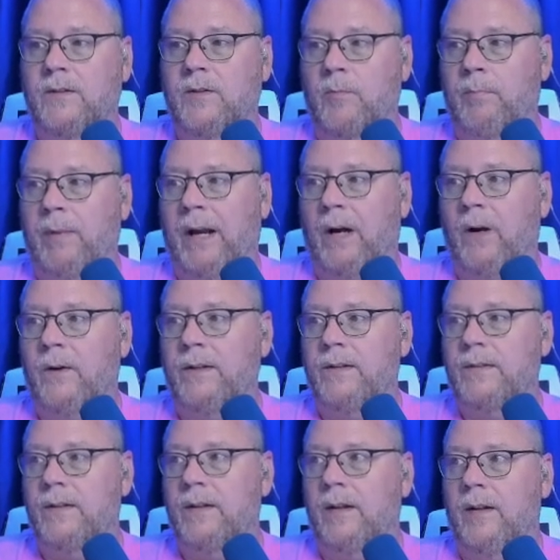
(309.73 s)
to
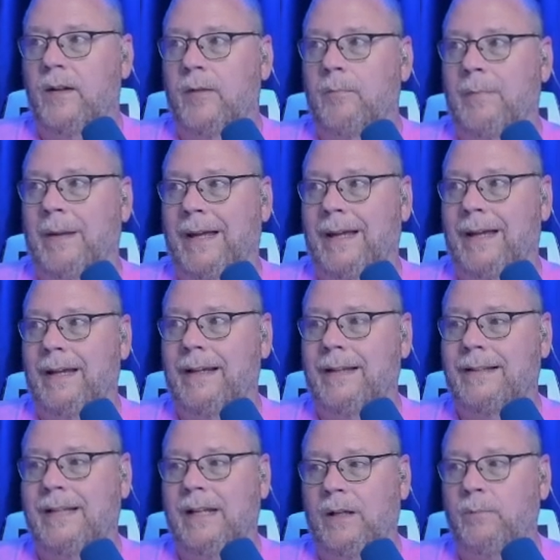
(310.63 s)
Paris.
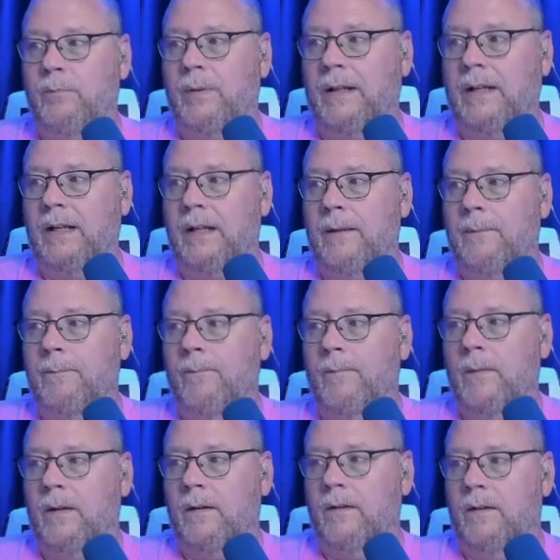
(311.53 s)
By 10 p.m.